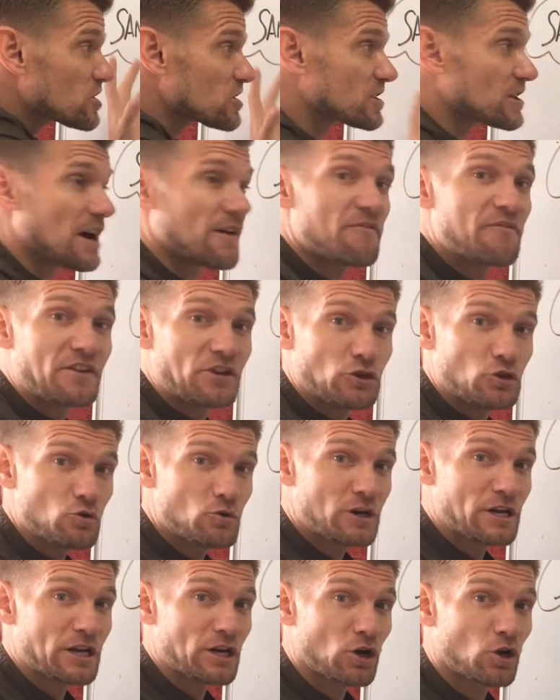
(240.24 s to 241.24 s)
stuff that you
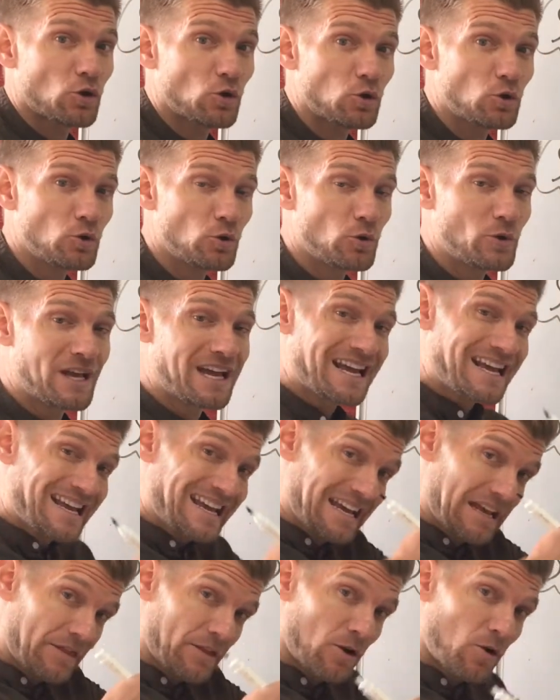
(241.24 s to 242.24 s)
can include
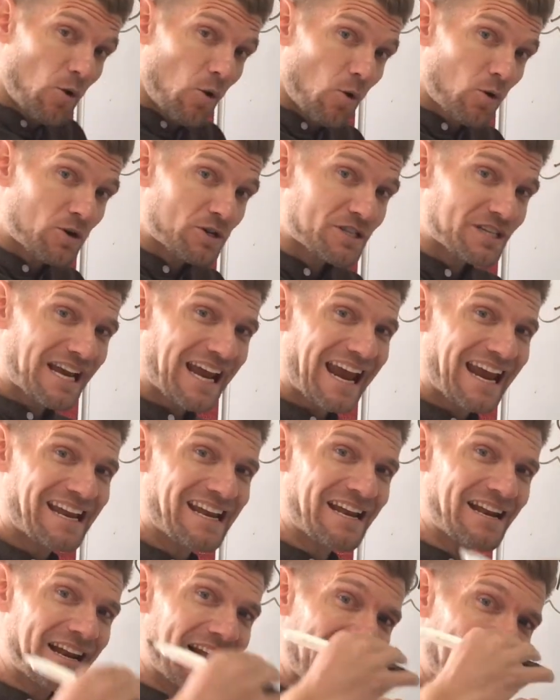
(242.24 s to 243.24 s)
in the course
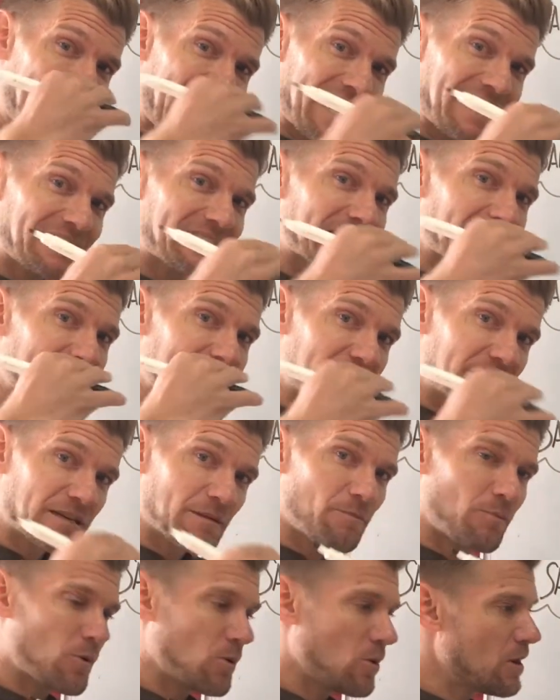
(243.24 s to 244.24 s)
and in a nice,
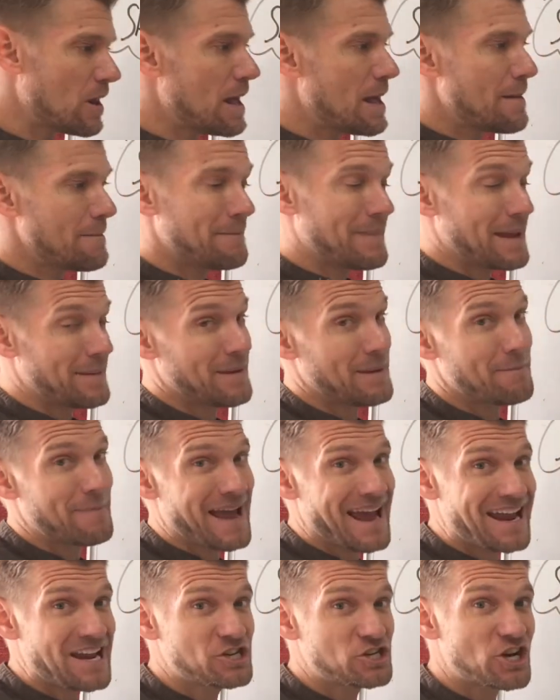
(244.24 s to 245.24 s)
simple, maybe
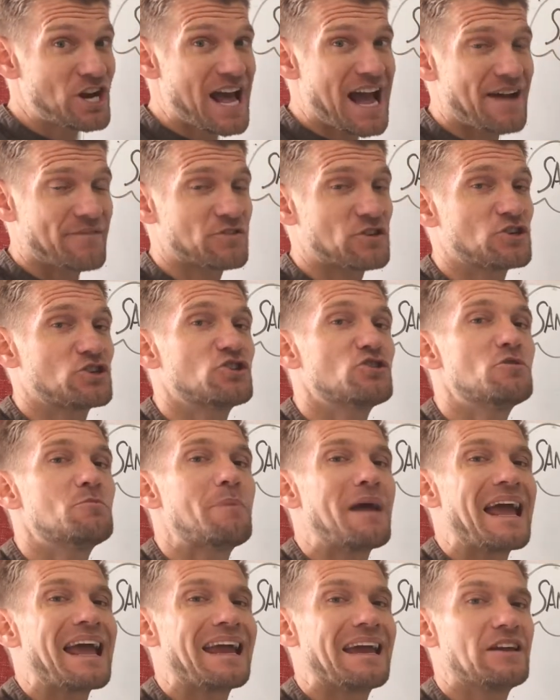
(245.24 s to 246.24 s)
1.5 to 2
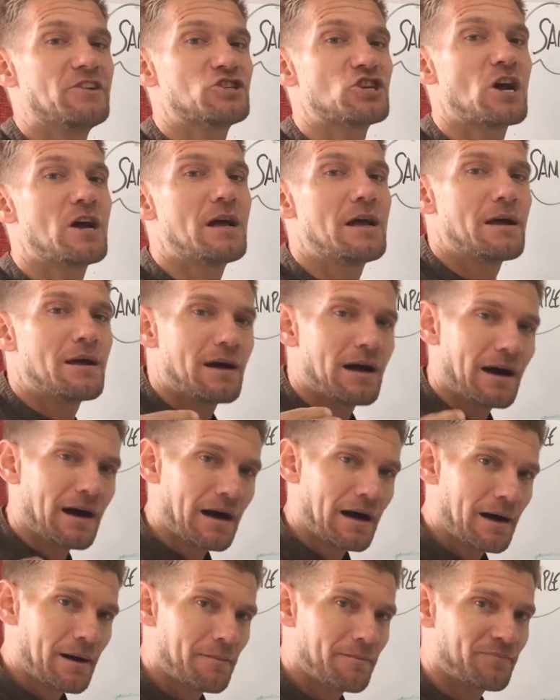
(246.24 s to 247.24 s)
page
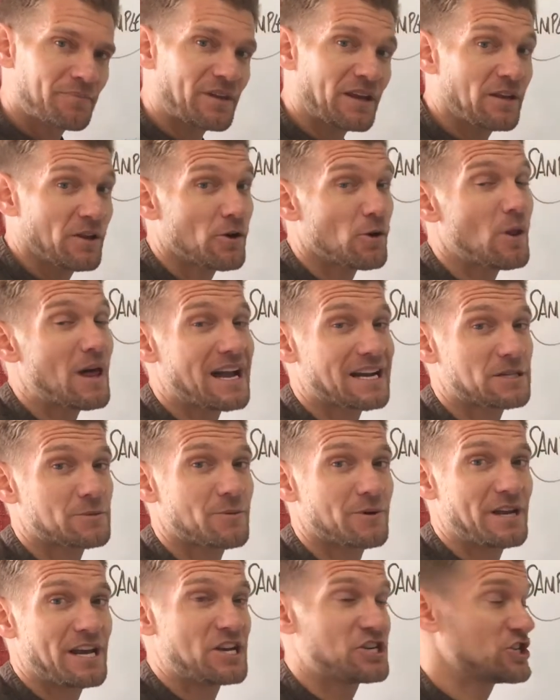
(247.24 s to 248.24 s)
little
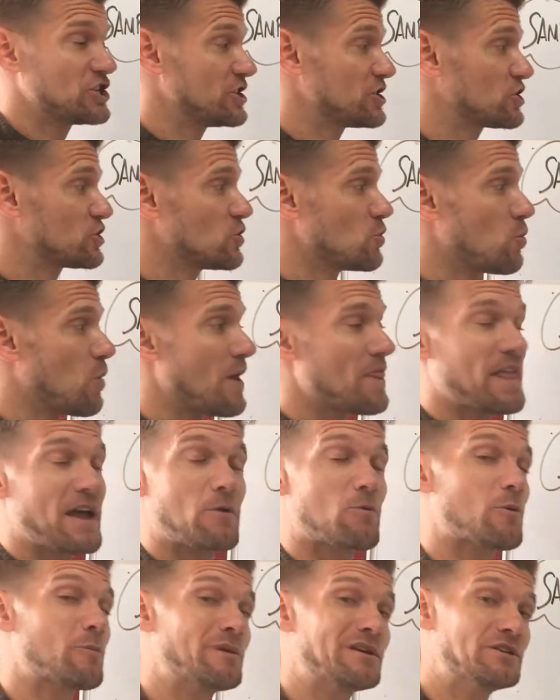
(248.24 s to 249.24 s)
explanation as to what they
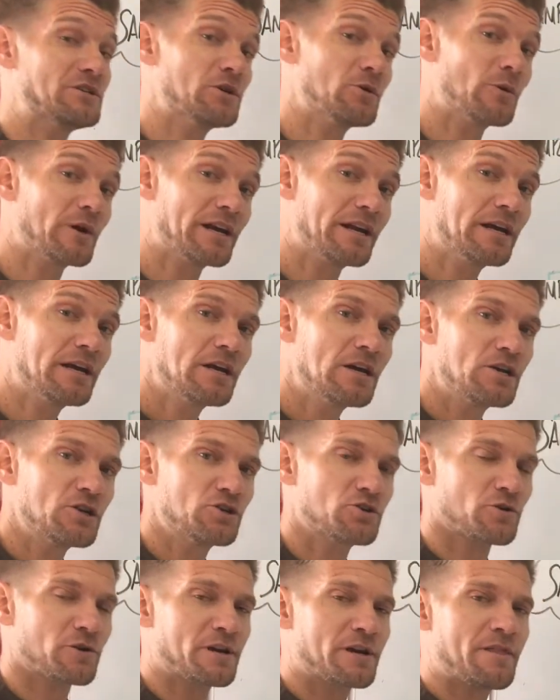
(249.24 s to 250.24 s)
will be doing
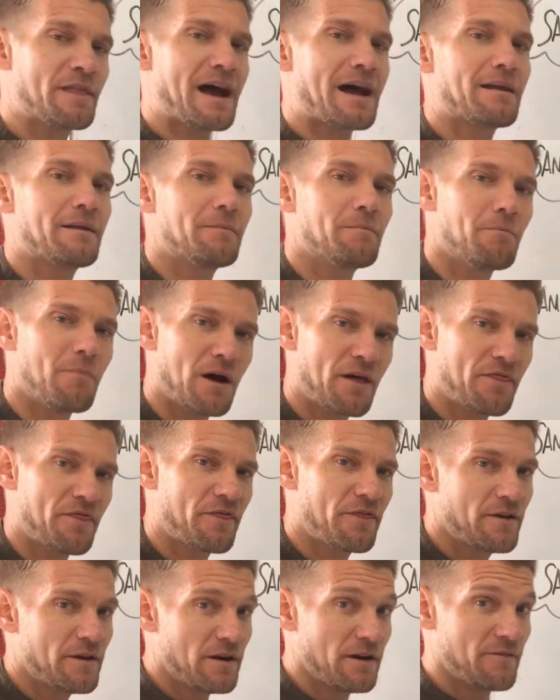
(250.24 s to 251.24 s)
during that month
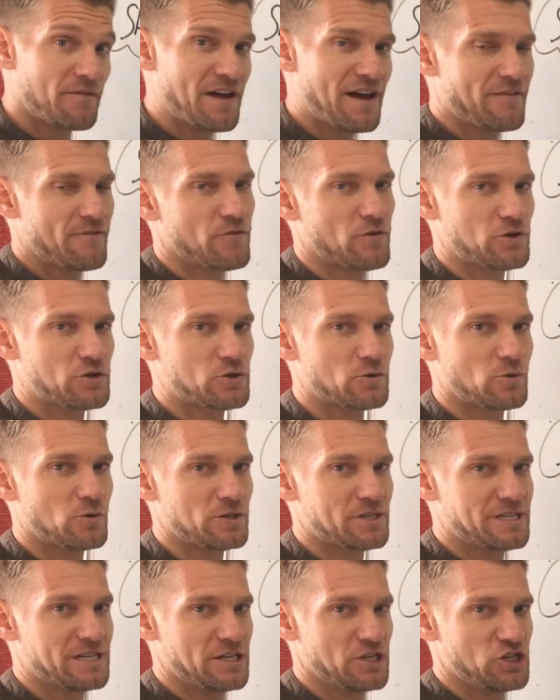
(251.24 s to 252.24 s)
of that
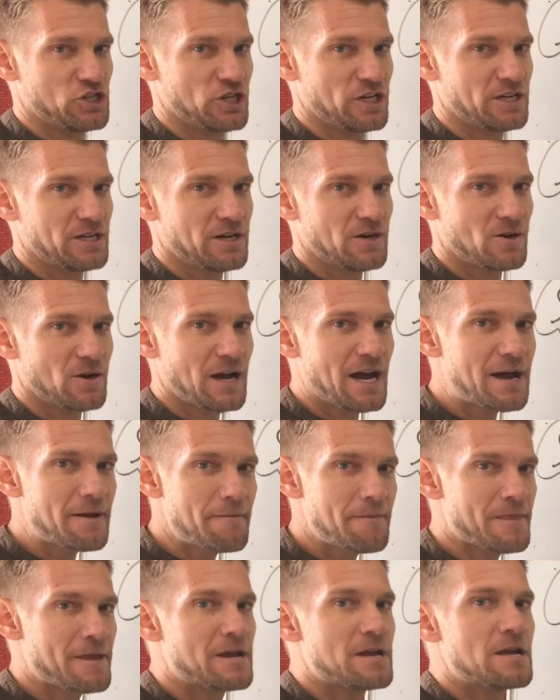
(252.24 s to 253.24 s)
virtual teaching.
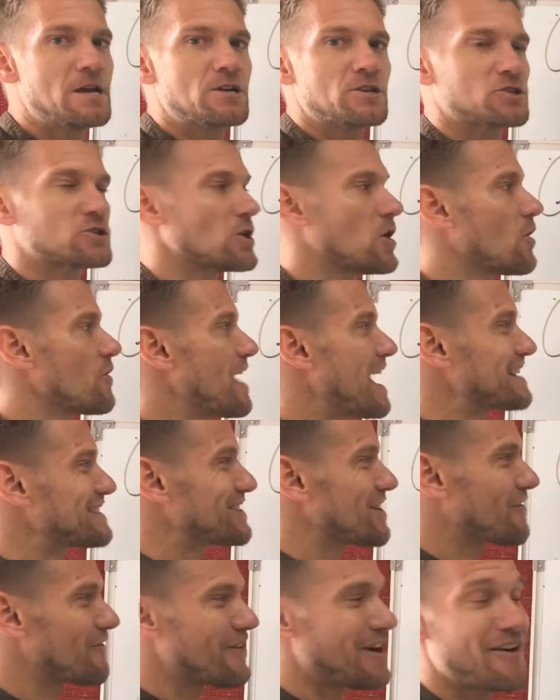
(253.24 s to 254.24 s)
Okay? So
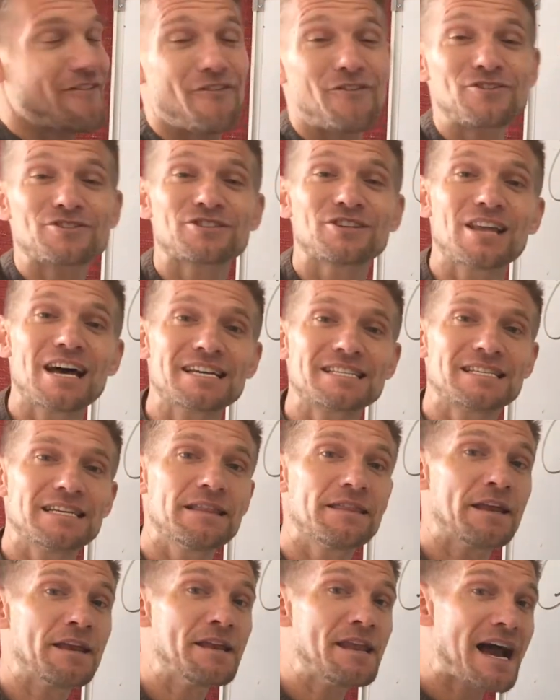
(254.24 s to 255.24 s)
that's our very first
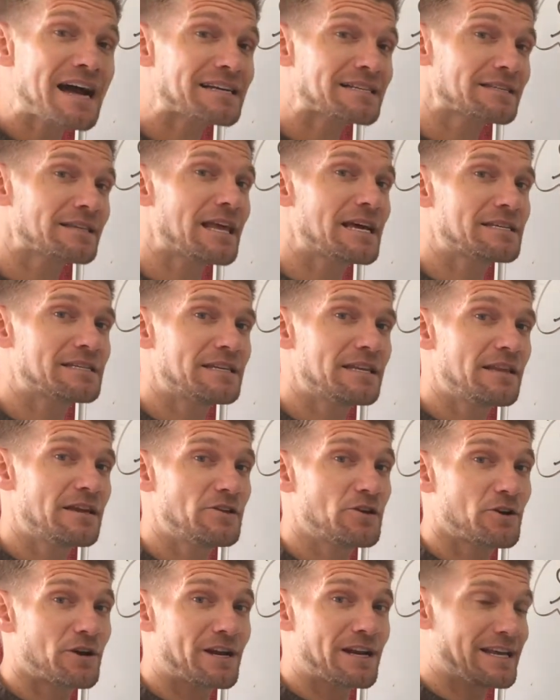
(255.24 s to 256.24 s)
lesson. The next lesson
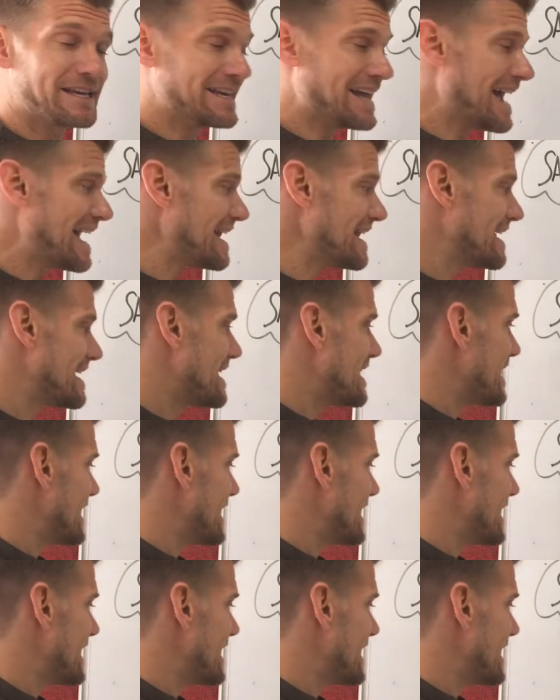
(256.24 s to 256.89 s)
that you're going to get